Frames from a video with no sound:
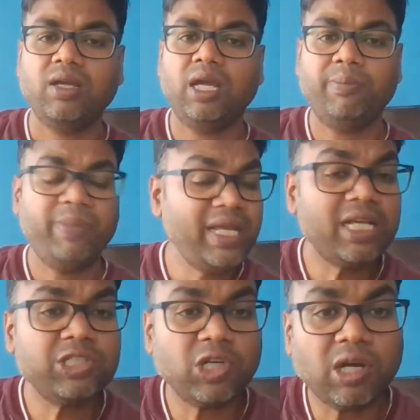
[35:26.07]
A
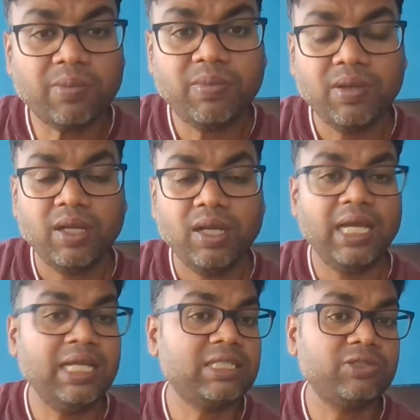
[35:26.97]
BA job
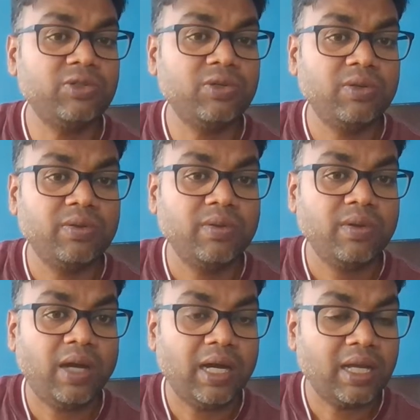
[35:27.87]
is to
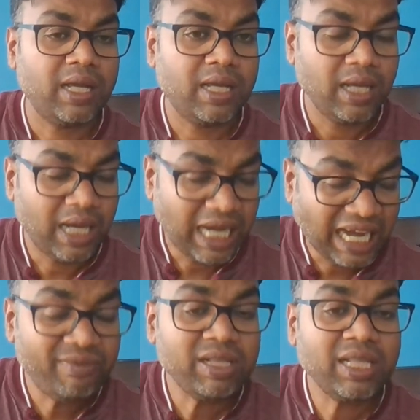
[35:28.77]

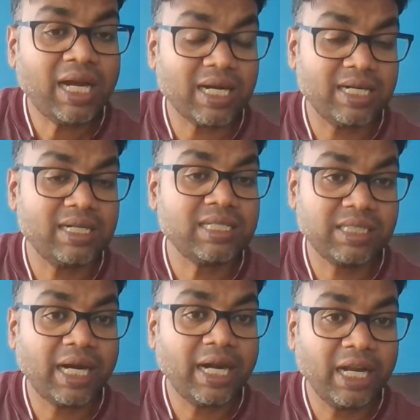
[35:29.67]
having that
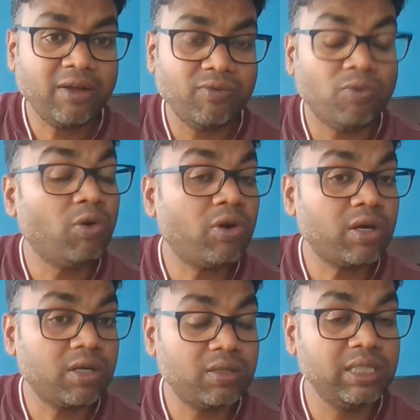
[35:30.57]
understanding
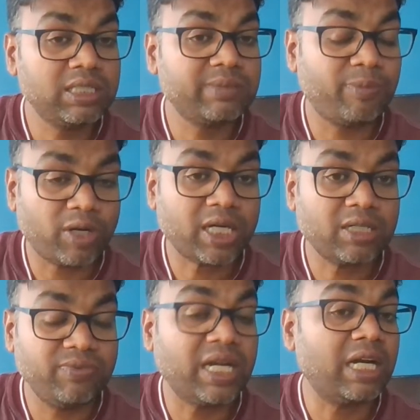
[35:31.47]
what this
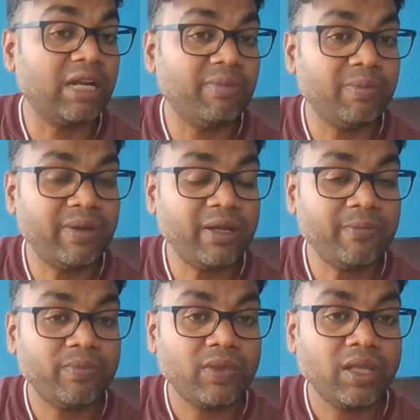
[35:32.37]
product we are developing.
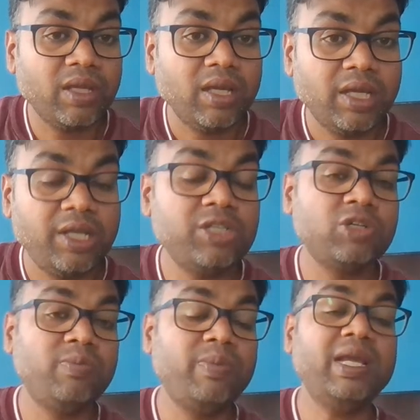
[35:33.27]
He
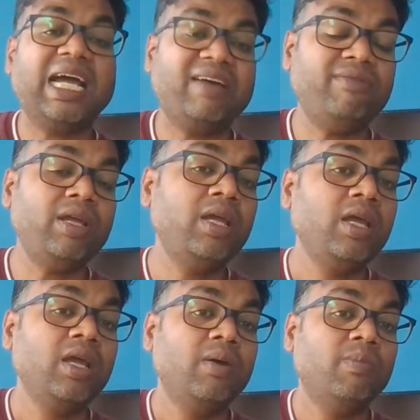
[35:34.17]
should be having
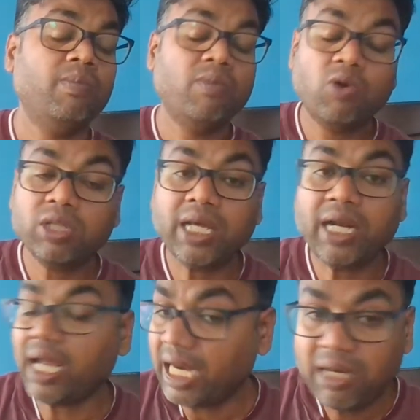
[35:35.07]
more
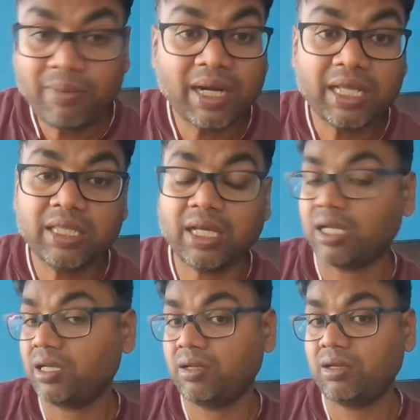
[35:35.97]
than anybody
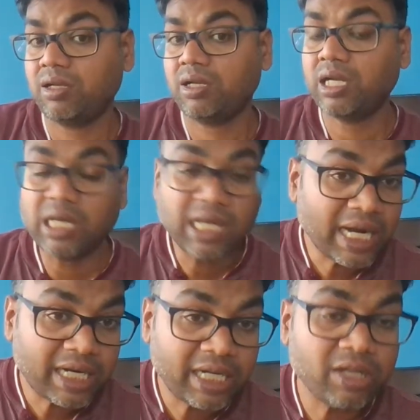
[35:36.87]
the
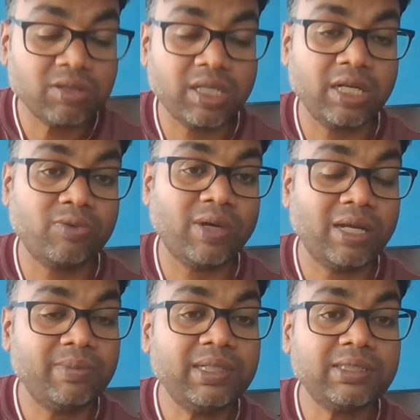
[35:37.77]
clarity on the
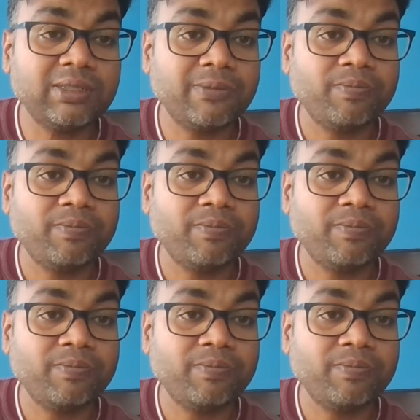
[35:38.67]
requirements,